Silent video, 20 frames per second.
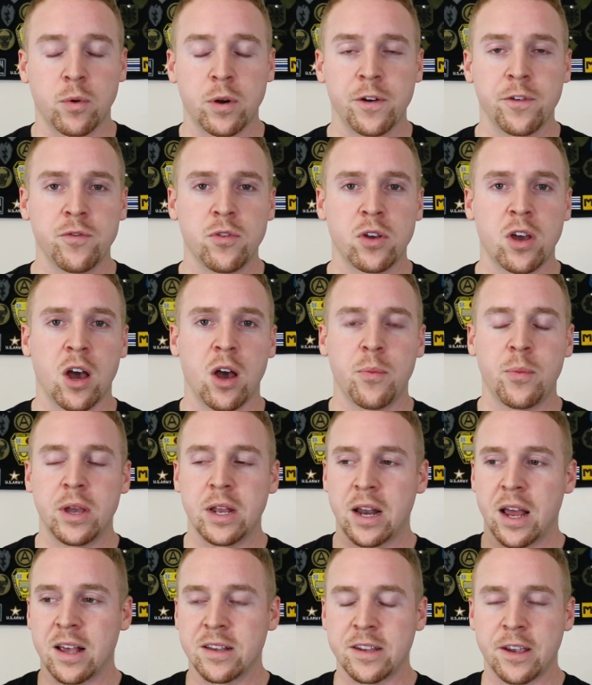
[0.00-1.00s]
Whenever you come
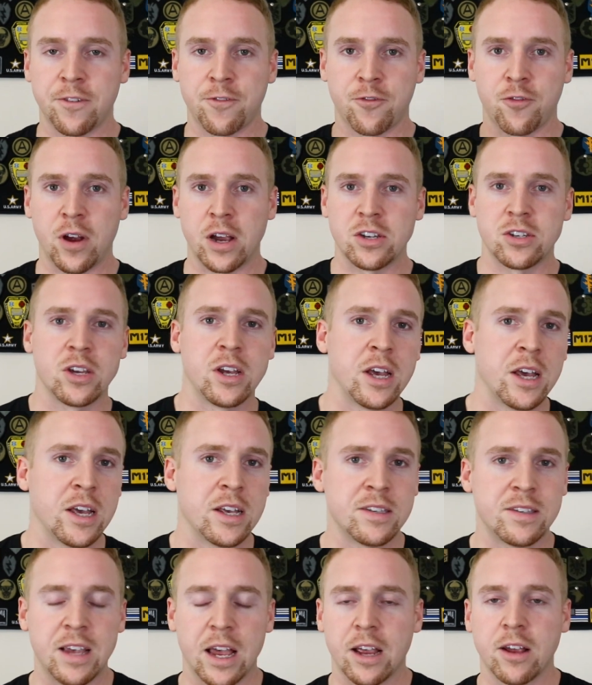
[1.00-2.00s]
in as a fresh
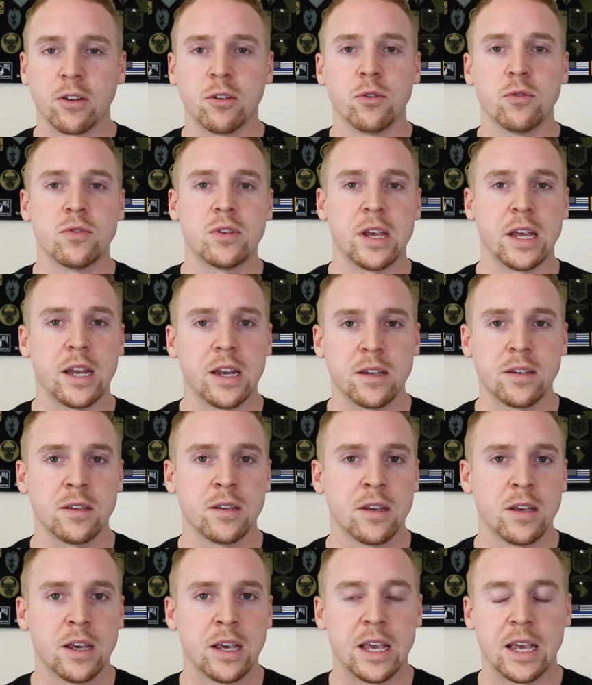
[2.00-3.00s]
second lieutenant